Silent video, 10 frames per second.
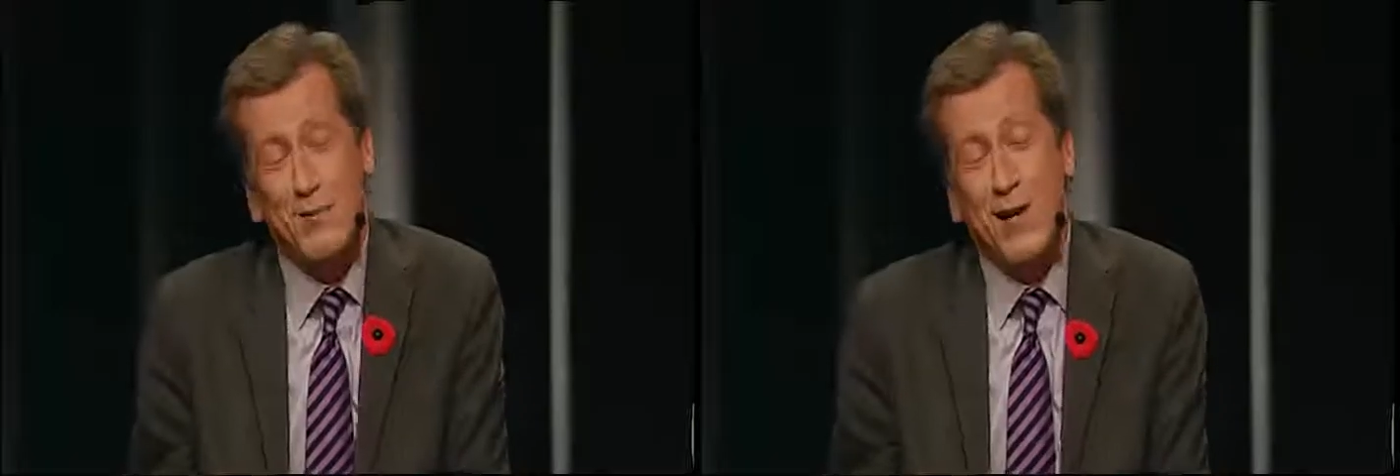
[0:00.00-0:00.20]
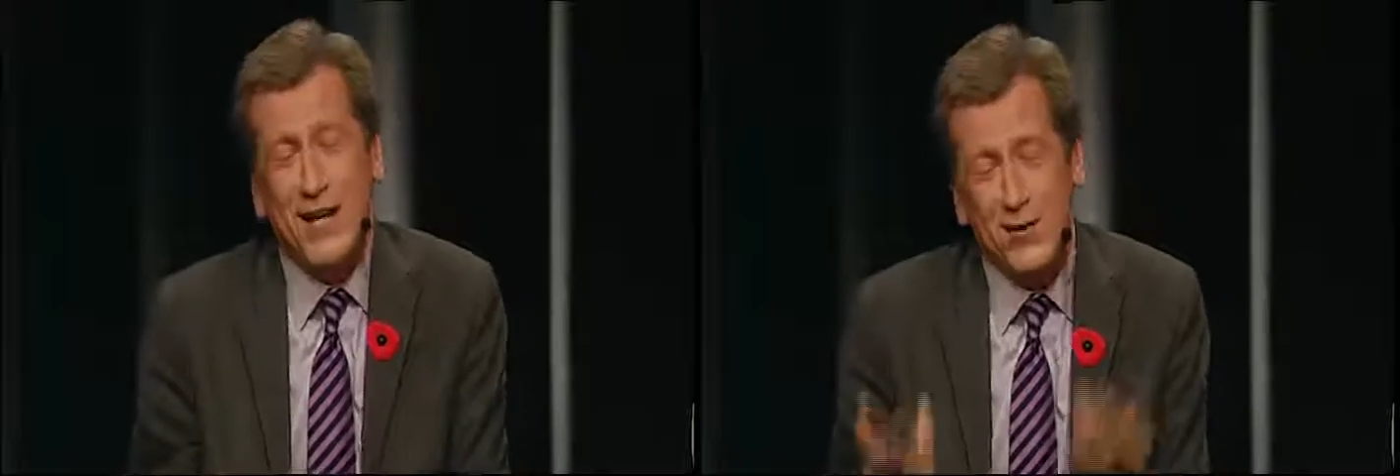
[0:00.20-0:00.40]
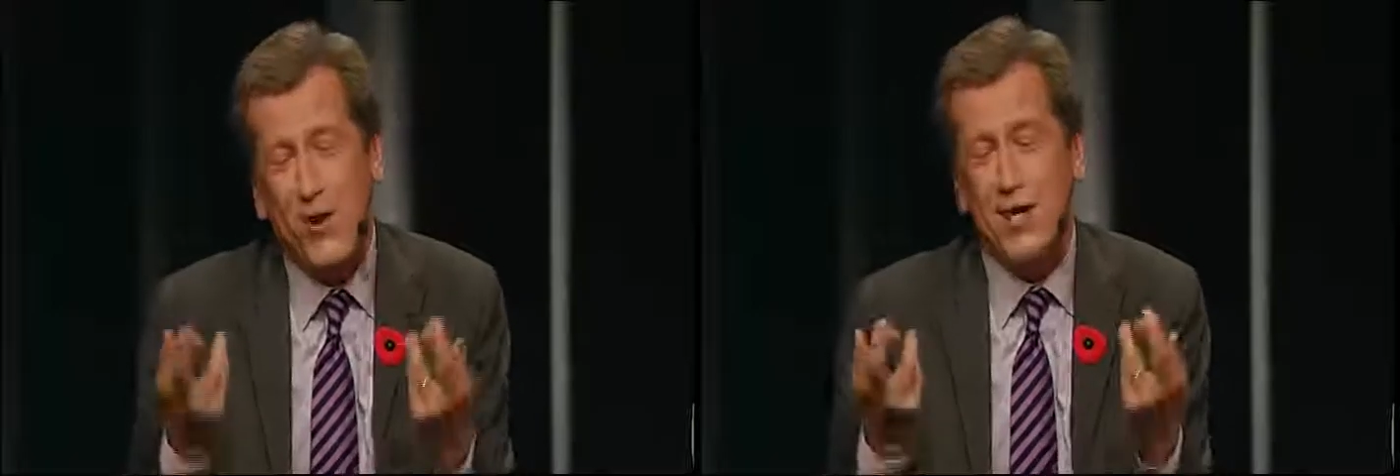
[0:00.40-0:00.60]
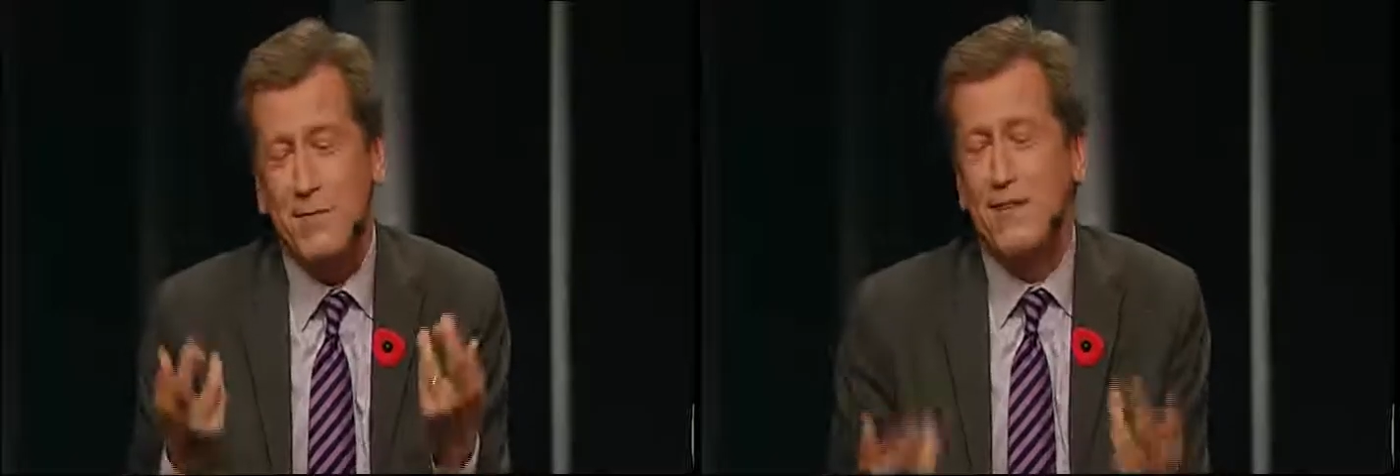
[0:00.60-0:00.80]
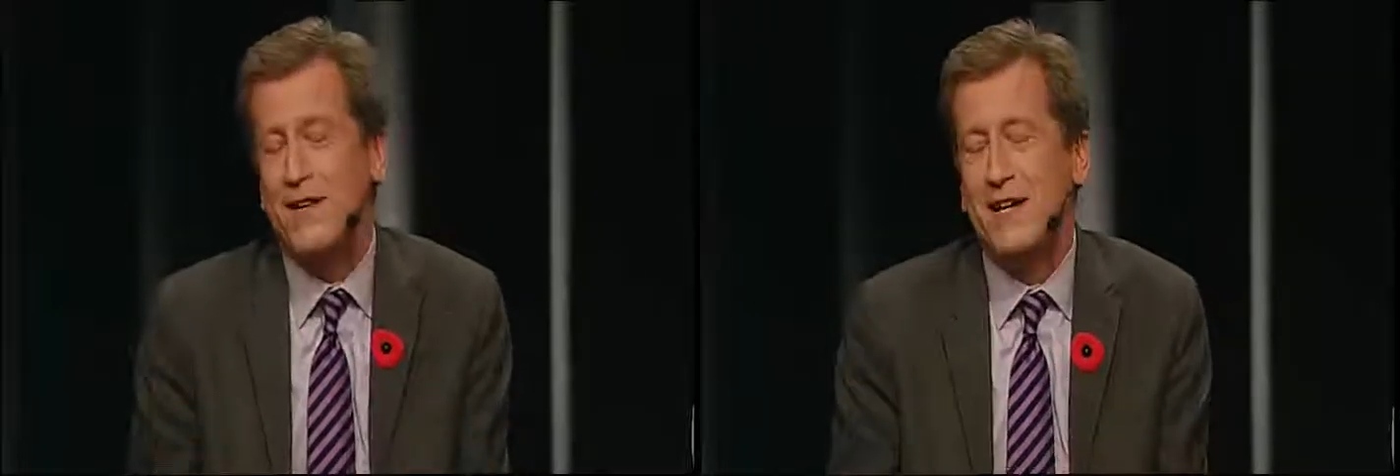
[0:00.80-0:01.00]
when I crossed
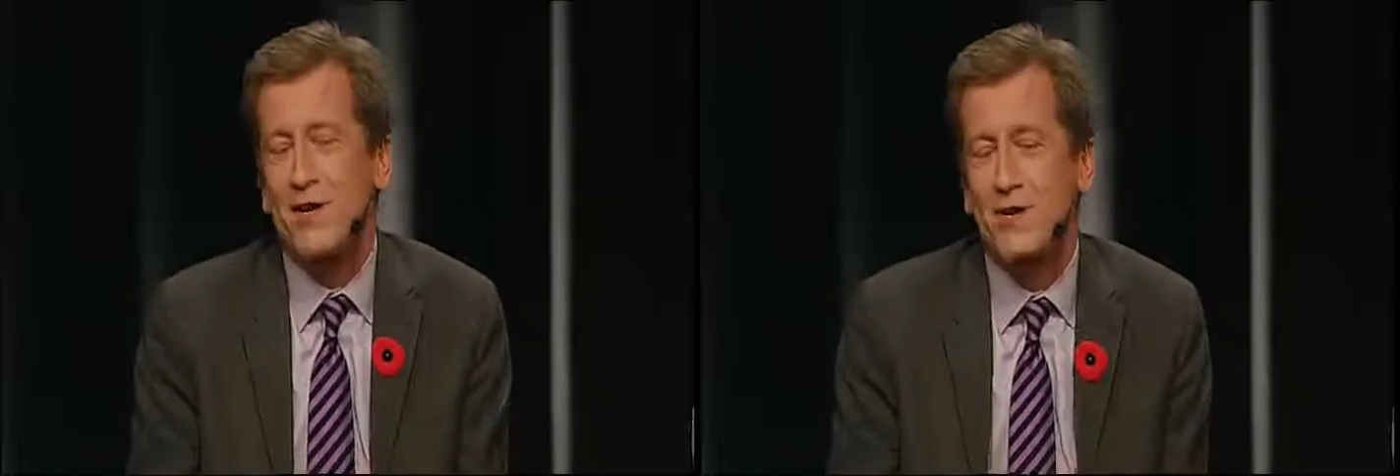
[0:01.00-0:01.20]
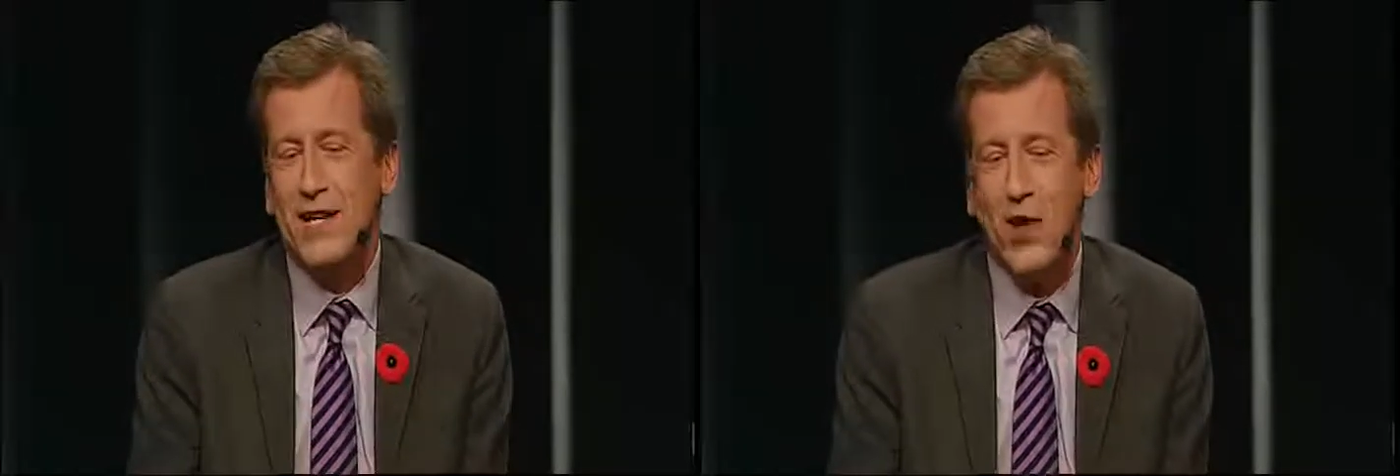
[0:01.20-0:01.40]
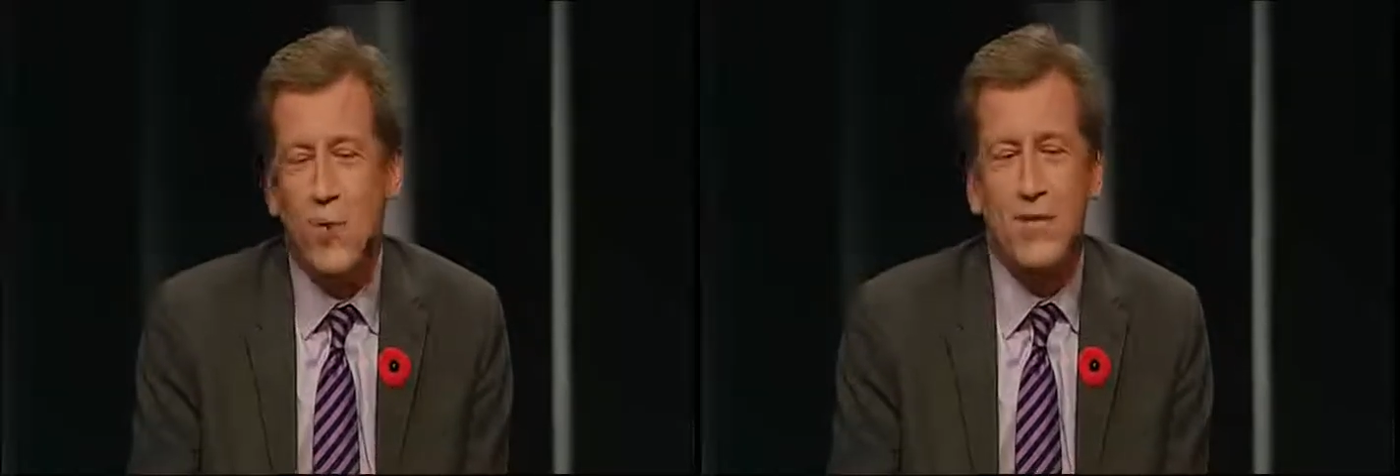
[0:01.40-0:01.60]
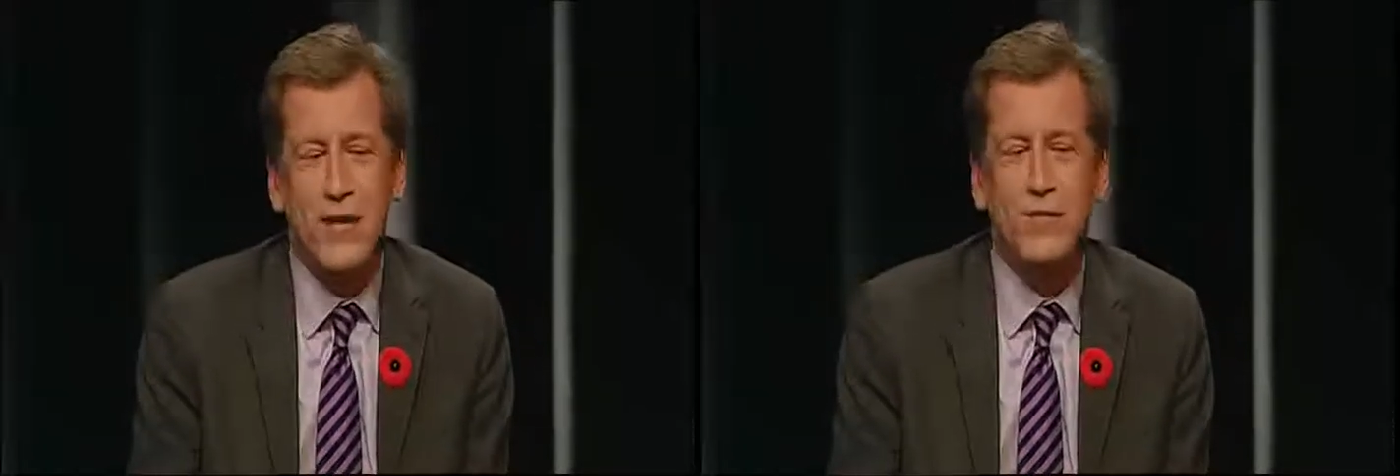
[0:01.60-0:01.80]
my fingers and hoped they